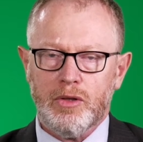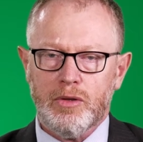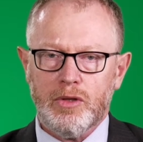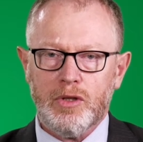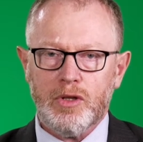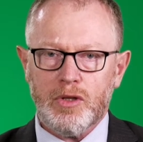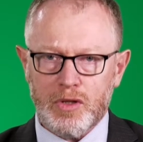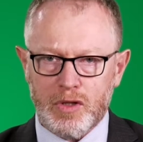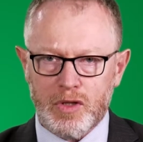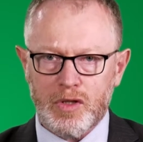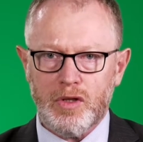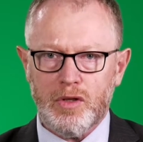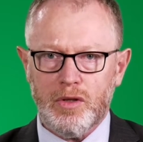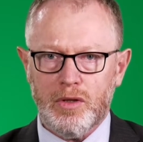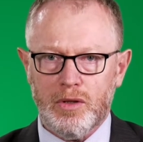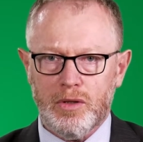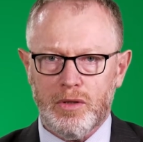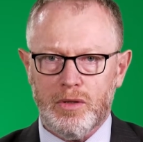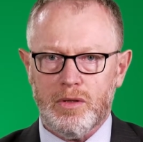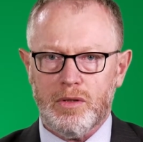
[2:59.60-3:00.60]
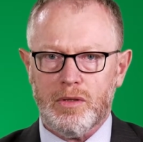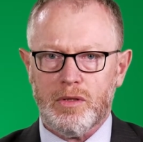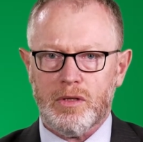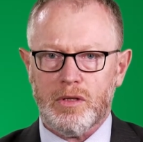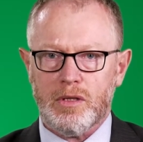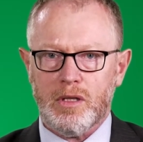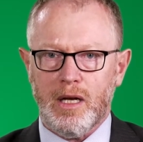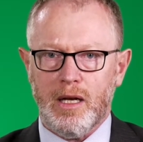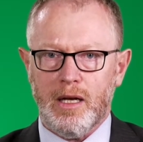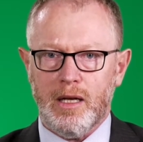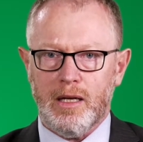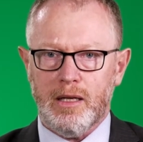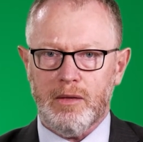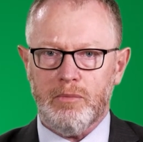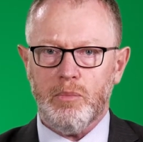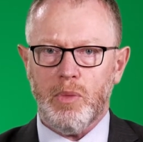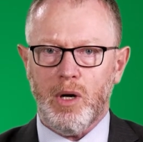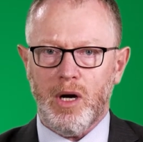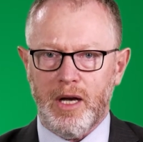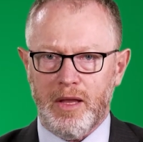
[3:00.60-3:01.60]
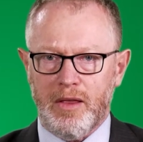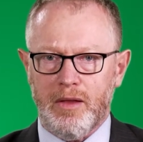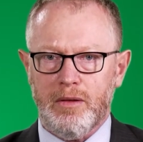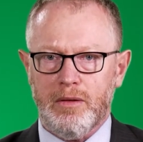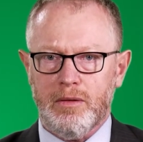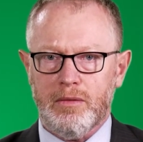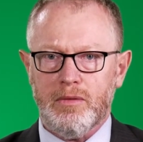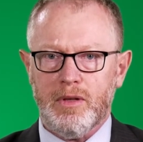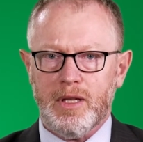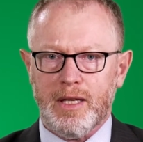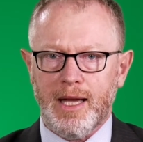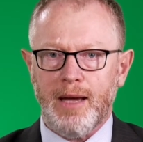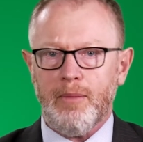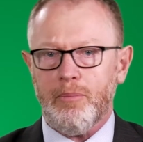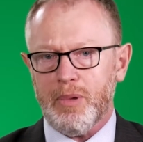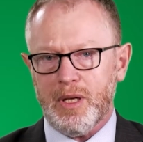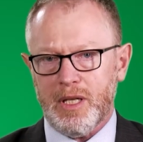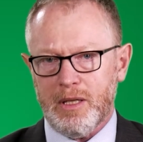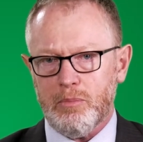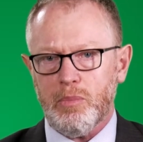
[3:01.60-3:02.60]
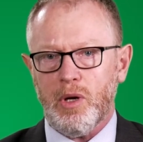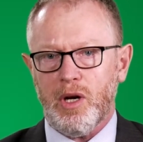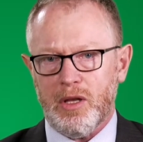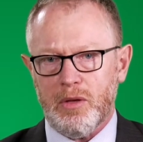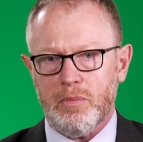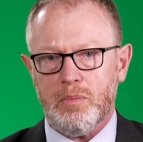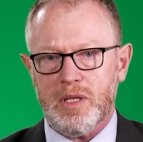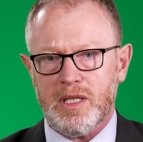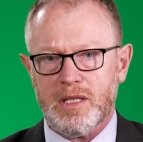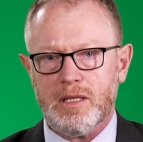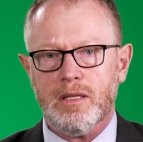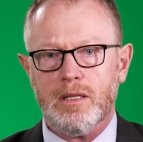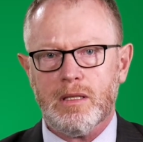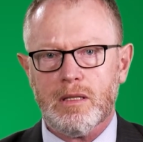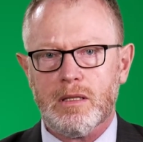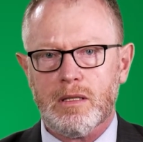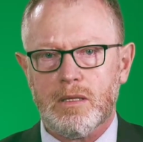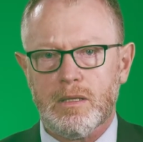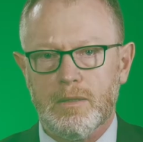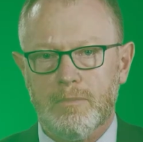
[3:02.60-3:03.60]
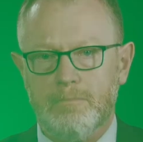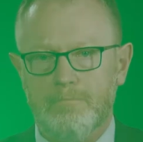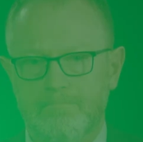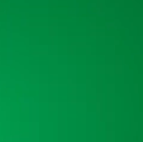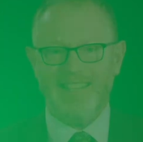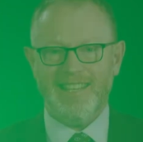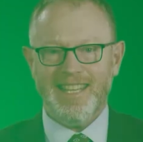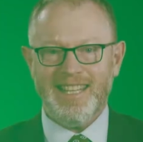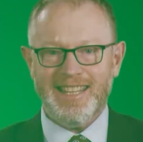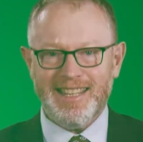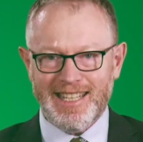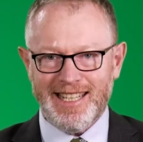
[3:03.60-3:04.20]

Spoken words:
concerns by the company, by the business. In